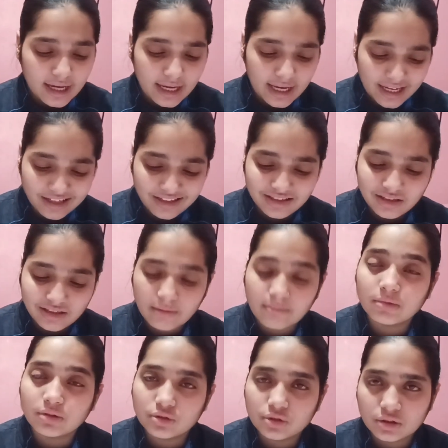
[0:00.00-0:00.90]
as
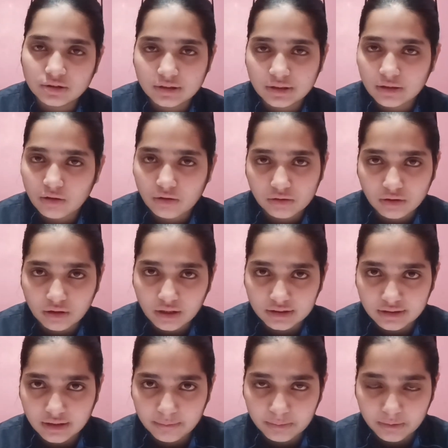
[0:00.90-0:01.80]
emergency
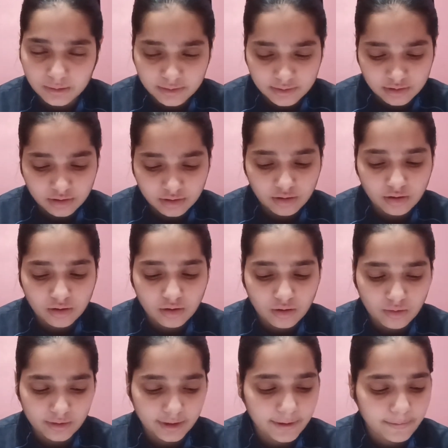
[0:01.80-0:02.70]
contraceptives.
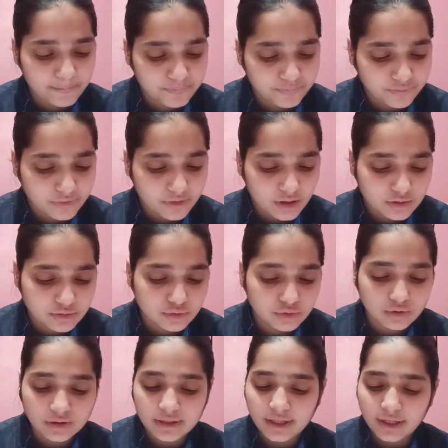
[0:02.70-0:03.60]
Okay,
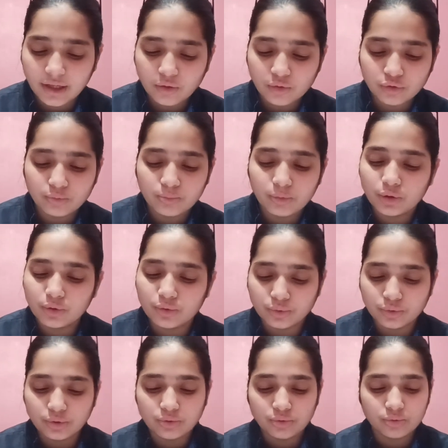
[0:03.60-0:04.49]
so they could be
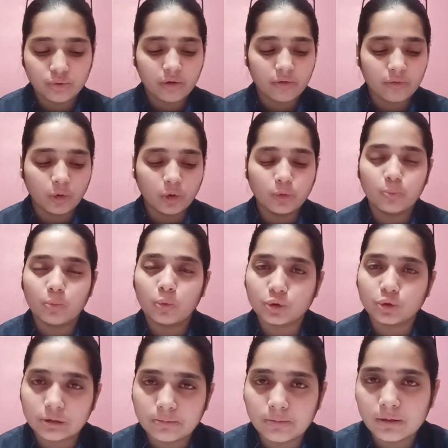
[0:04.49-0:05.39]
used to avoid
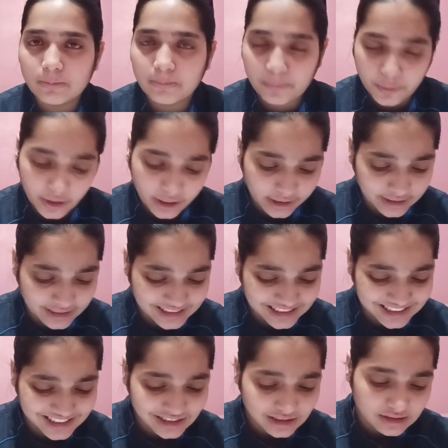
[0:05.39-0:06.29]
possible
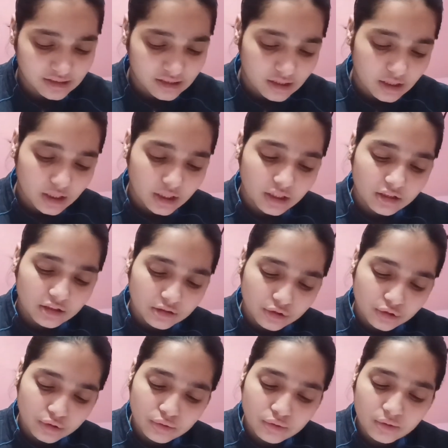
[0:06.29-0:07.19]
pregnancies
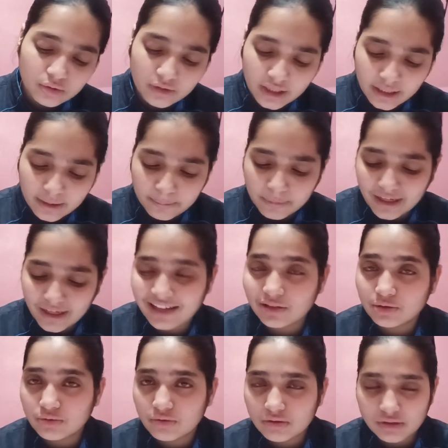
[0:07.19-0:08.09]
due to rape,
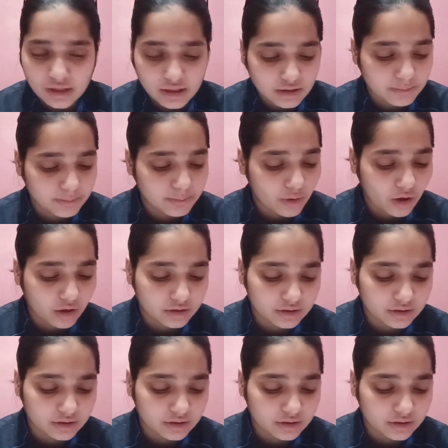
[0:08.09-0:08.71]
casual, and